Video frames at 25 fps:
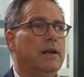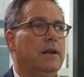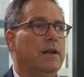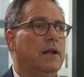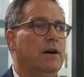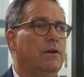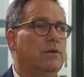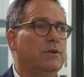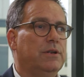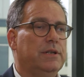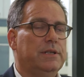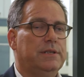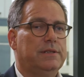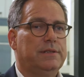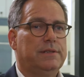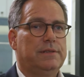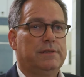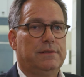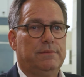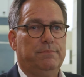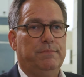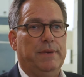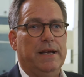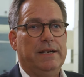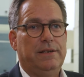Now,
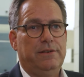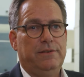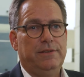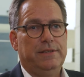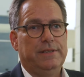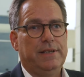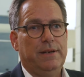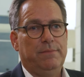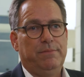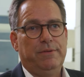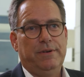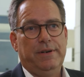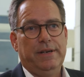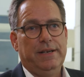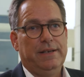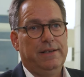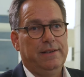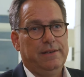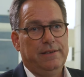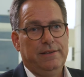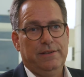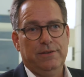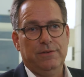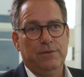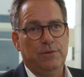this battery
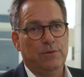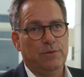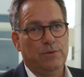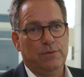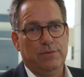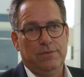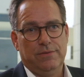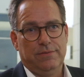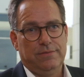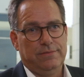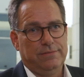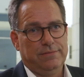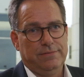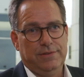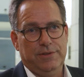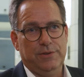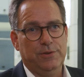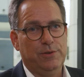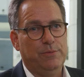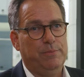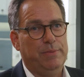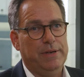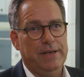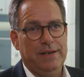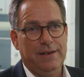separator, you know,
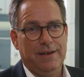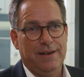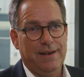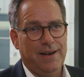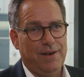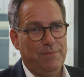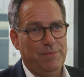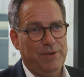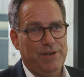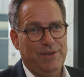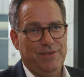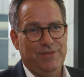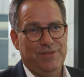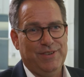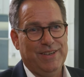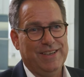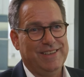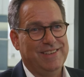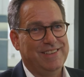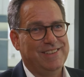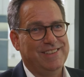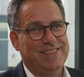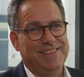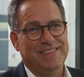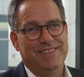European car
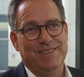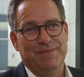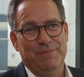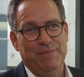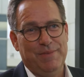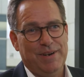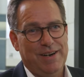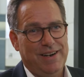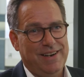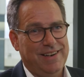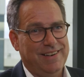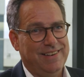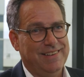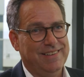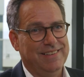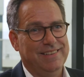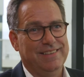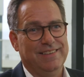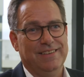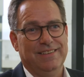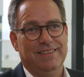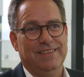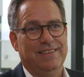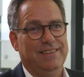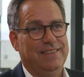manufacturers,
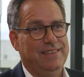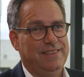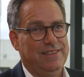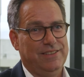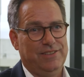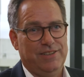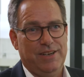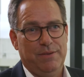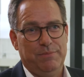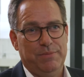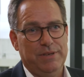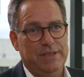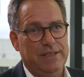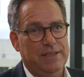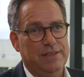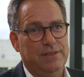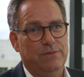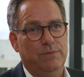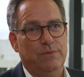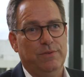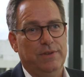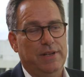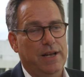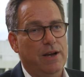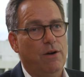American, Japanese,
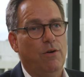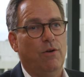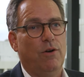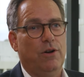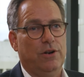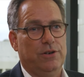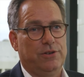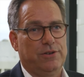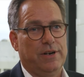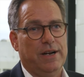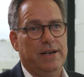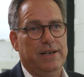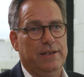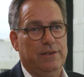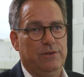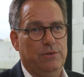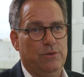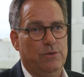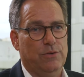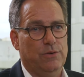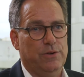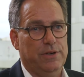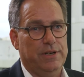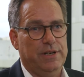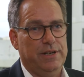they're all trying to
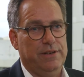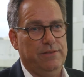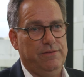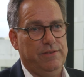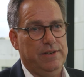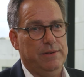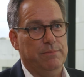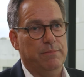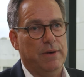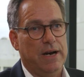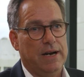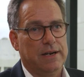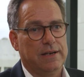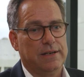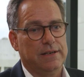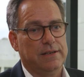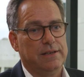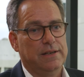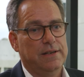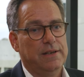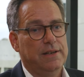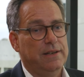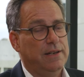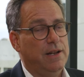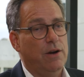go into the EV
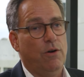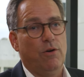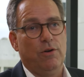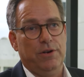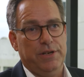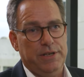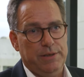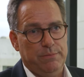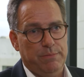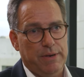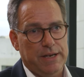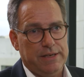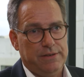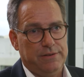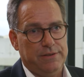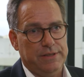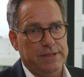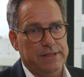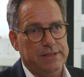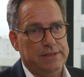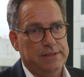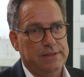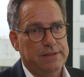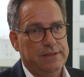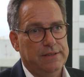market. They all need
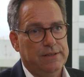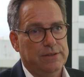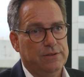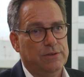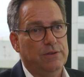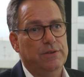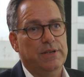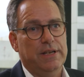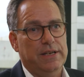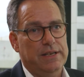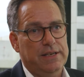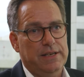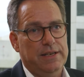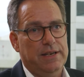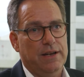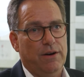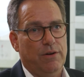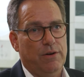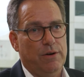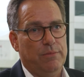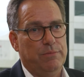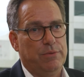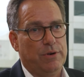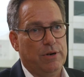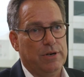batteries, so they need
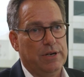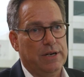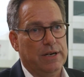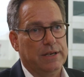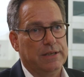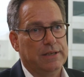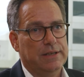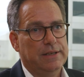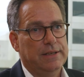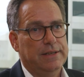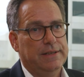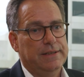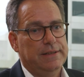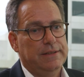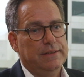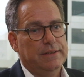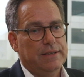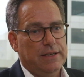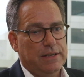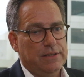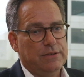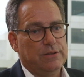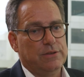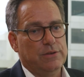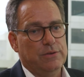our product.
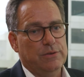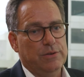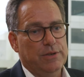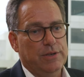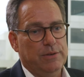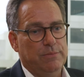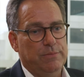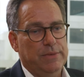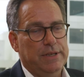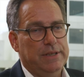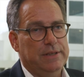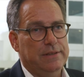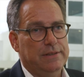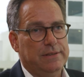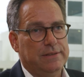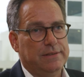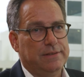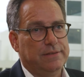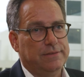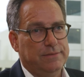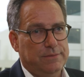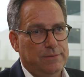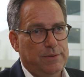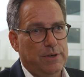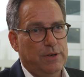So it
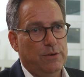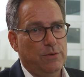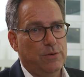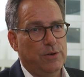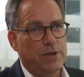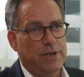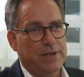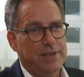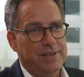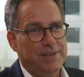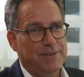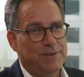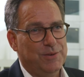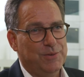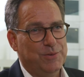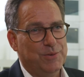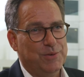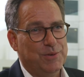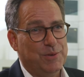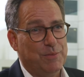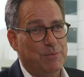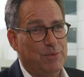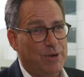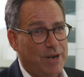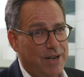means we're looking
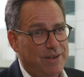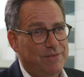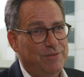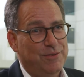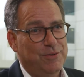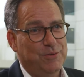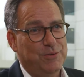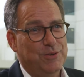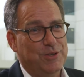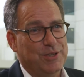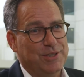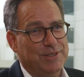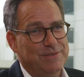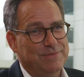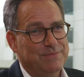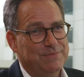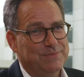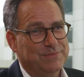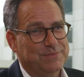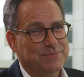into a bright future.